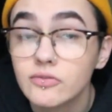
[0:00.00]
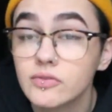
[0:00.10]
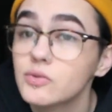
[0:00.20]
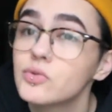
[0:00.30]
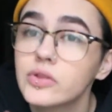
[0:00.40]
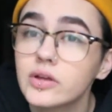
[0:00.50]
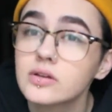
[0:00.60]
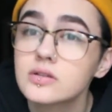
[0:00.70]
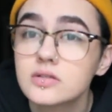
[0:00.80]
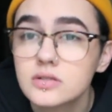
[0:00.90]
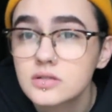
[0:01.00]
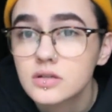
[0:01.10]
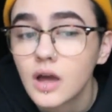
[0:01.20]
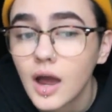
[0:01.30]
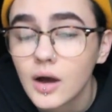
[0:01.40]
view things,
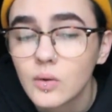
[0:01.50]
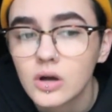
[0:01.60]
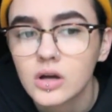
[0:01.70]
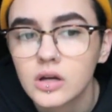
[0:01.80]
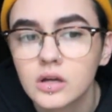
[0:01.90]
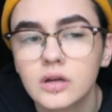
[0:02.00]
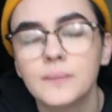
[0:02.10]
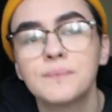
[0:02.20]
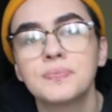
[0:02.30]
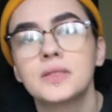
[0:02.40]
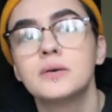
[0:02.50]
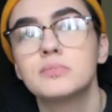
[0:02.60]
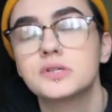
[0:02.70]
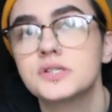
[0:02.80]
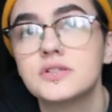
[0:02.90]
how I
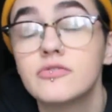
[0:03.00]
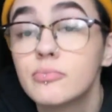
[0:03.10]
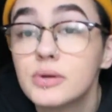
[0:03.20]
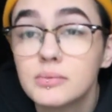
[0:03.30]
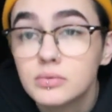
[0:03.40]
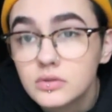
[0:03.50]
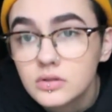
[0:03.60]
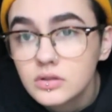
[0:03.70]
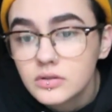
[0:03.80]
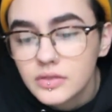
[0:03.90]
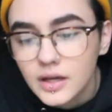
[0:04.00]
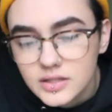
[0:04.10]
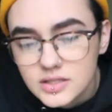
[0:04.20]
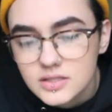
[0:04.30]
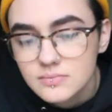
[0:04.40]
perceive people,
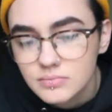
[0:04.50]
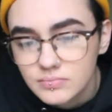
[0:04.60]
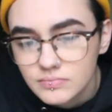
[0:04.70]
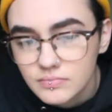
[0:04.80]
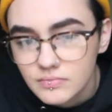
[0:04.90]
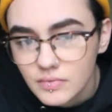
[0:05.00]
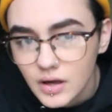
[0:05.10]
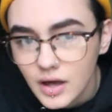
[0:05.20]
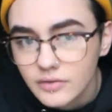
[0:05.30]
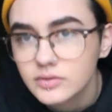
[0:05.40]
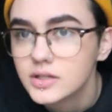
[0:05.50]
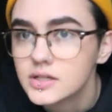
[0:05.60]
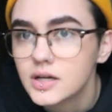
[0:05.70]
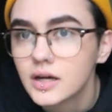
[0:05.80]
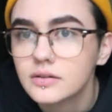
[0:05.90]
that's heavily
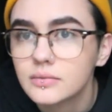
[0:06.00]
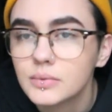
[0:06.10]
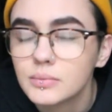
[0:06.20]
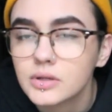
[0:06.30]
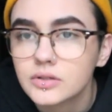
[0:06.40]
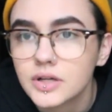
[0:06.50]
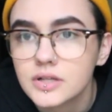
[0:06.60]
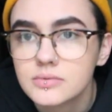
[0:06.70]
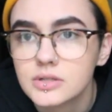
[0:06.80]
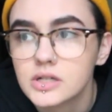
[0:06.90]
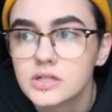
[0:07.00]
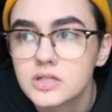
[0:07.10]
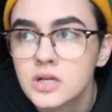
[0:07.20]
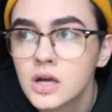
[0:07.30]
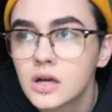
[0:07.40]
tied to me being trans, because